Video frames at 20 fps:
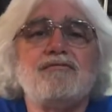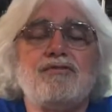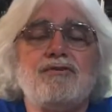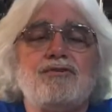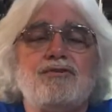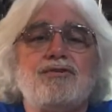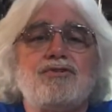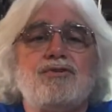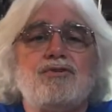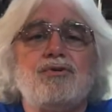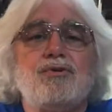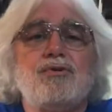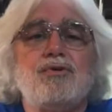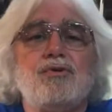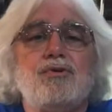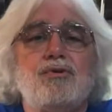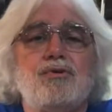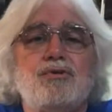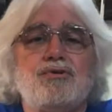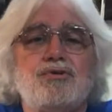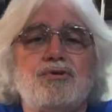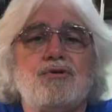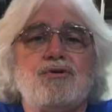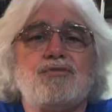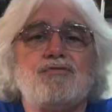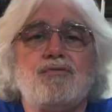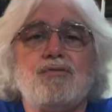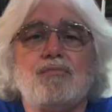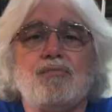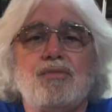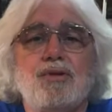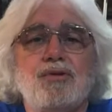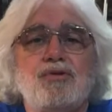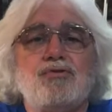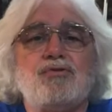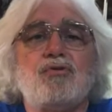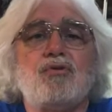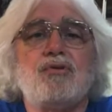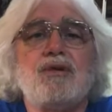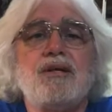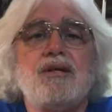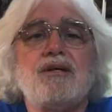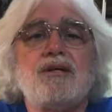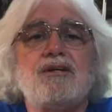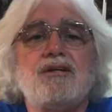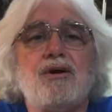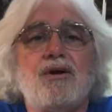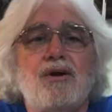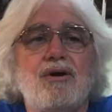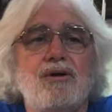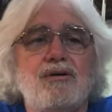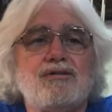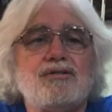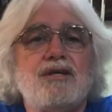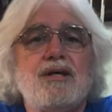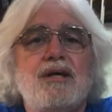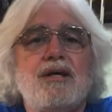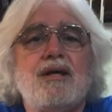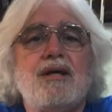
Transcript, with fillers: you just do a Google search for Blues Creek Guitars,